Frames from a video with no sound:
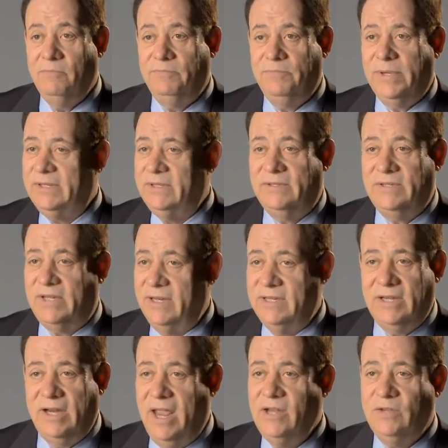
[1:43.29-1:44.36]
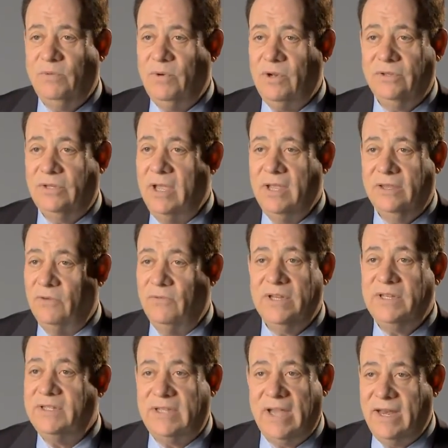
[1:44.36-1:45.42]
But in today's world, there
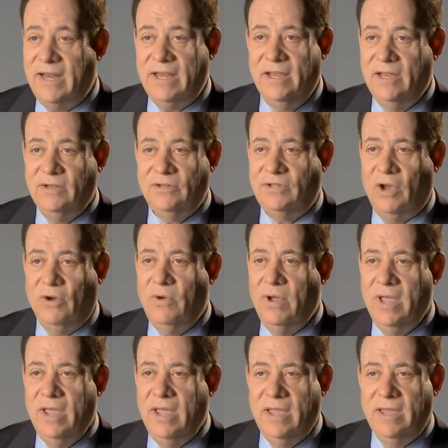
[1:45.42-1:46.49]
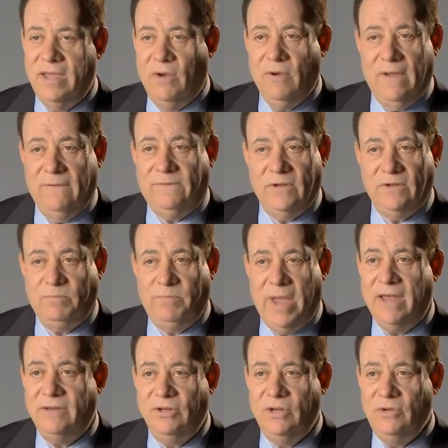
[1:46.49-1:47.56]
isn't any. So, if there's
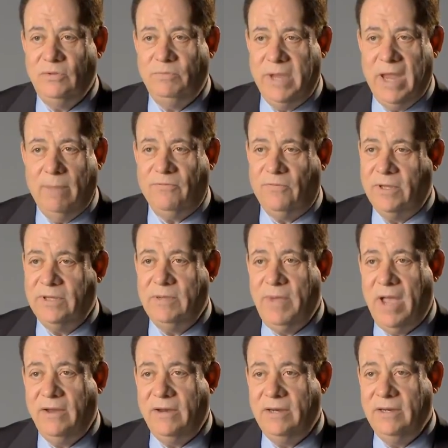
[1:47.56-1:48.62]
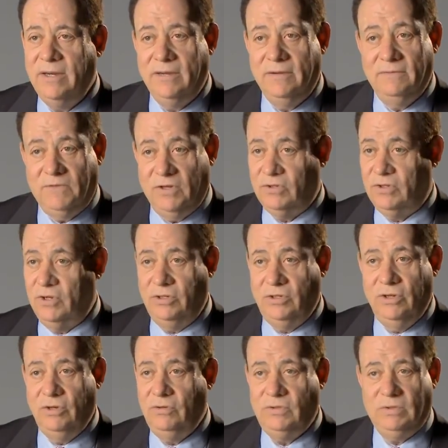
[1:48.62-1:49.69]
bad news, be upfront about it. If there's good
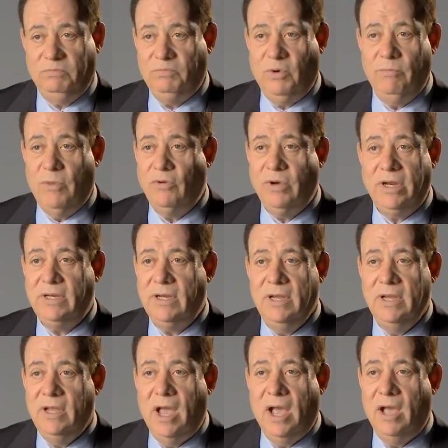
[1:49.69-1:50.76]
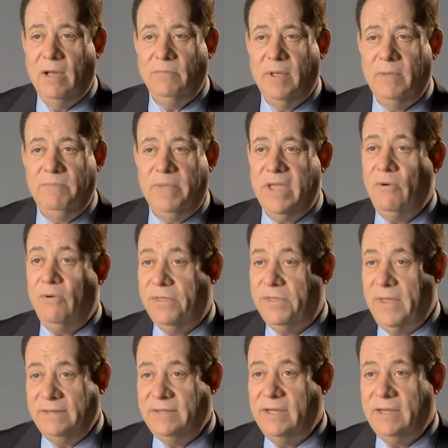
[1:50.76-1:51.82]
news, promote it. Be
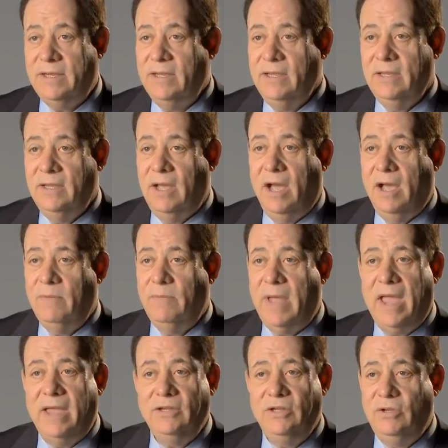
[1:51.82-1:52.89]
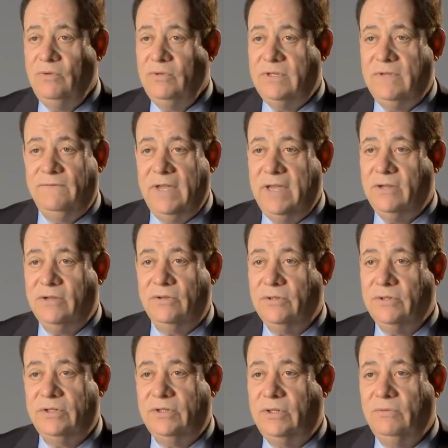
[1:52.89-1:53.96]
authentic, and use the
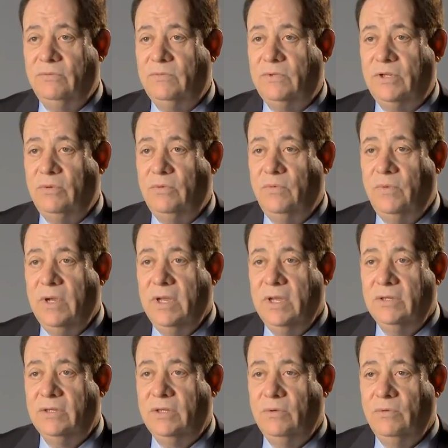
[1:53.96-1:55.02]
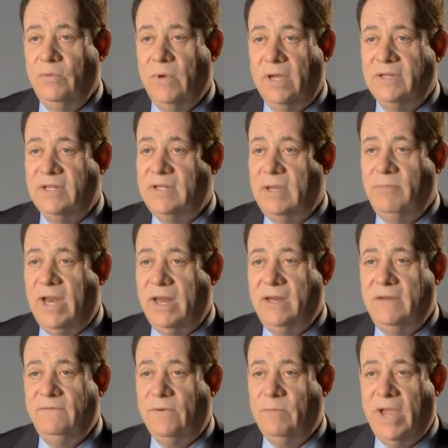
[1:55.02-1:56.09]
vehicles to disseminate
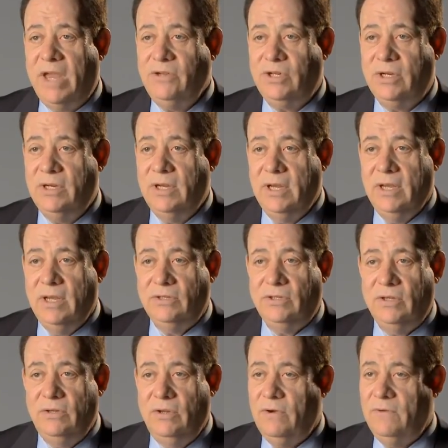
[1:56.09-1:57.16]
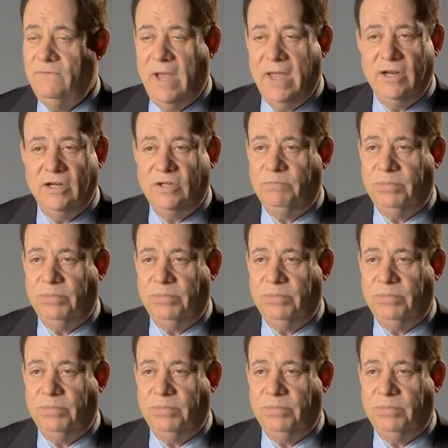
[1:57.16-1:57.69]
information to your advantage.